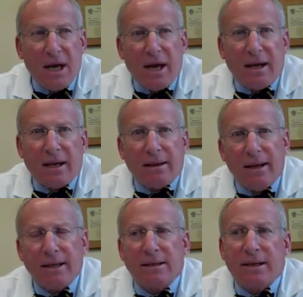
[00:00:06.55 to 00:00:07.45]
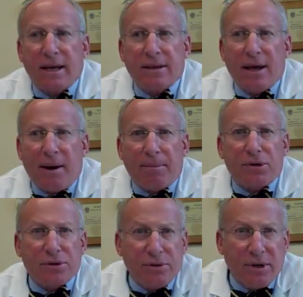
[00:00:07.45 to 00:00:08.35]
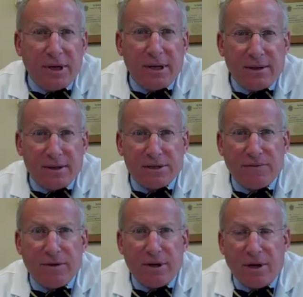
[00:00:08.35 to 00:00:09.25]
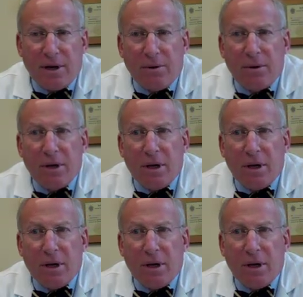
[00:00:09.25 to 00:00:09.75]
and I'd like to take the opportunity in this video